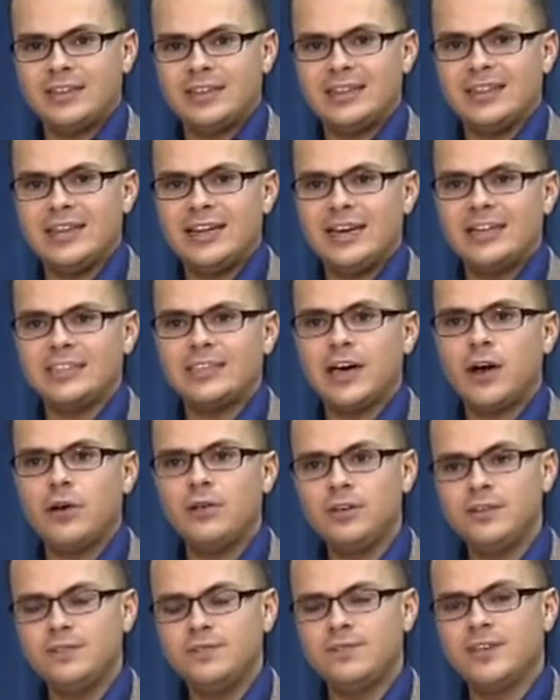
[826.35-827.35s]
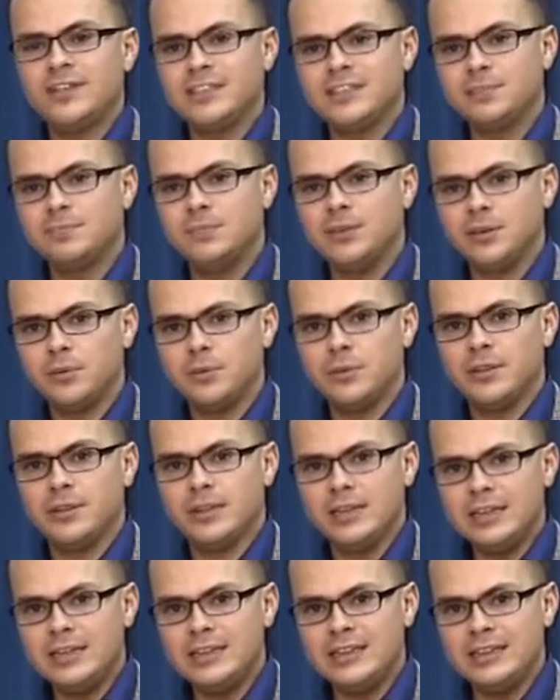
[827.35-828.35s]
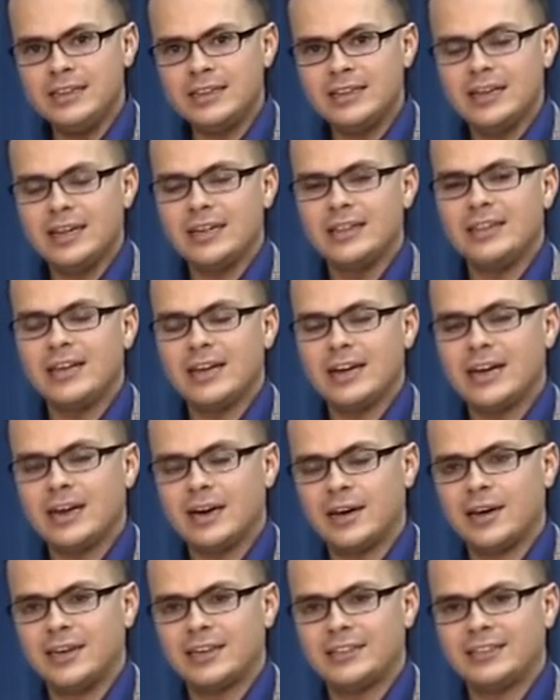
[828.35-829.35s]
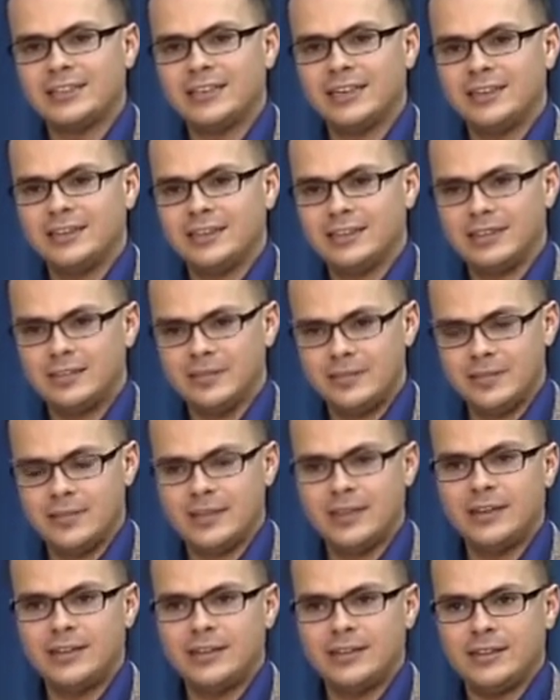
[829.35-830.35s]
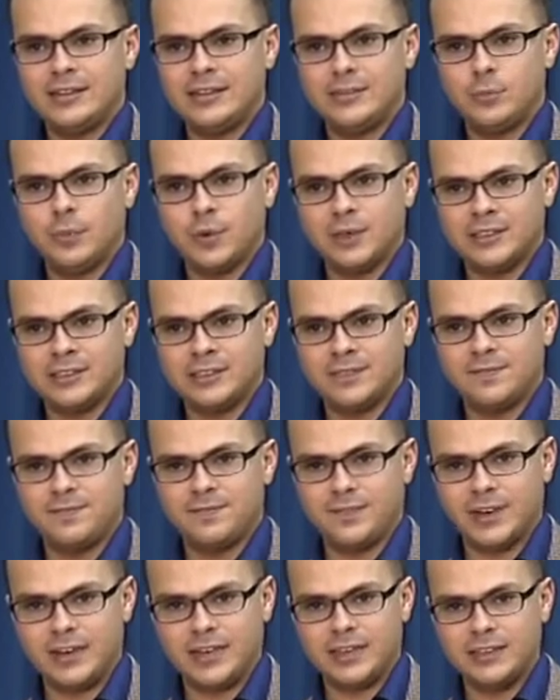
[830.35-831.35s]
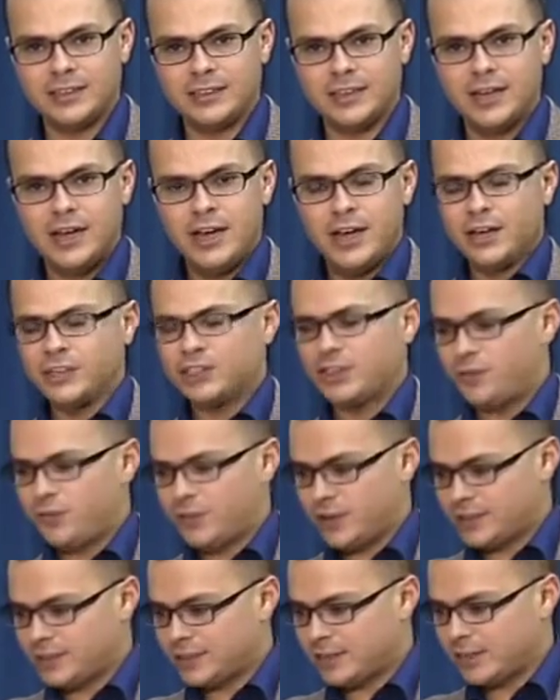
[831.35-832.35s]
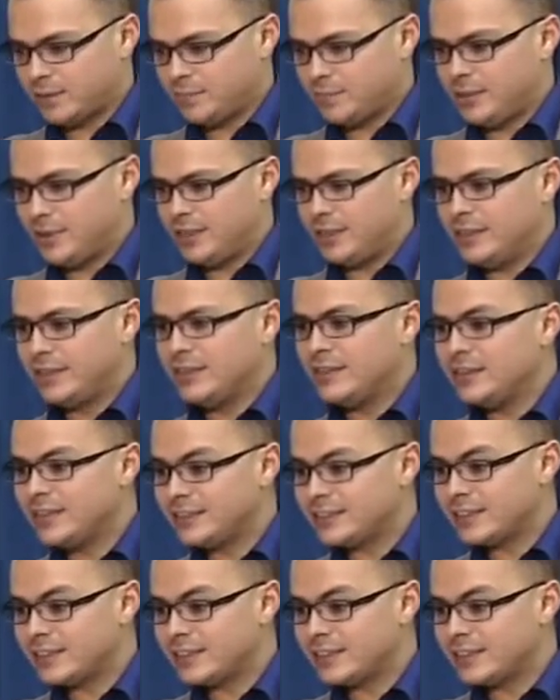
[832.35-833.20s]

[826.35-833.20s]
then it's only visible within the class that it was defined. So for example, in this